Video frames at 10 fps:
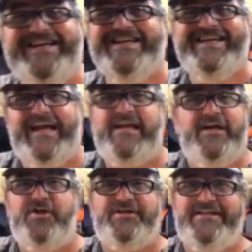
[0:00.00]
didn't get
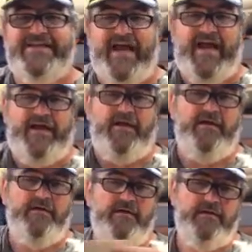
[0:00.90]
here today.
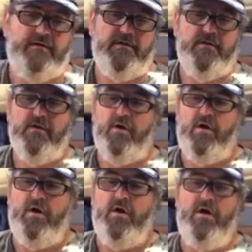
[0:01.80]

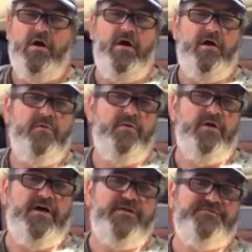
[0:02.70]
Oh,
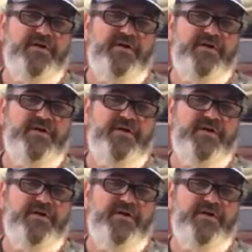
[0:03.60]
whoosh,